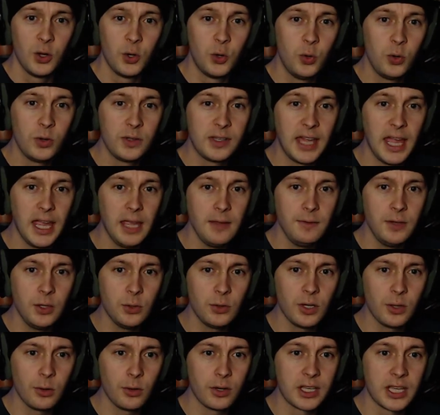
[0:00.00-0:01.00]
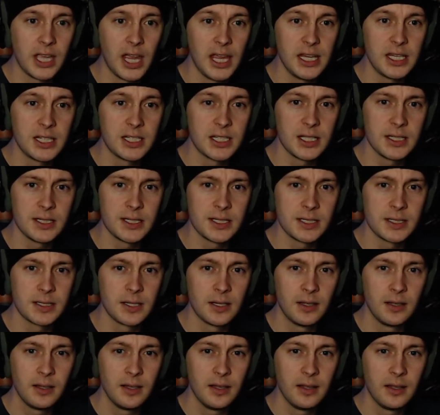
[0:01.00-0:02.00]
Who gave you the
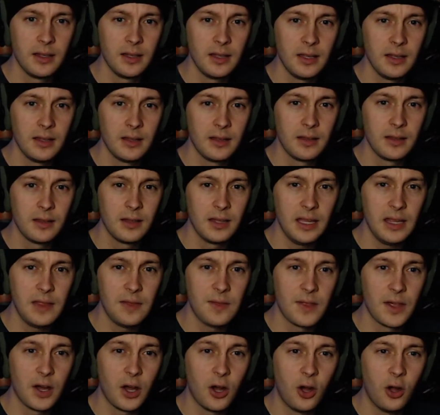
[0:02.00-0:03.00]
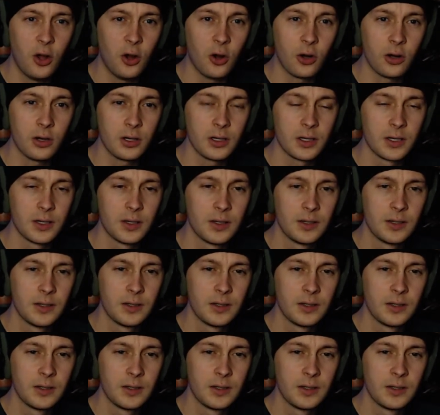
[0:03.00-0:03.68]
locations? In the heart?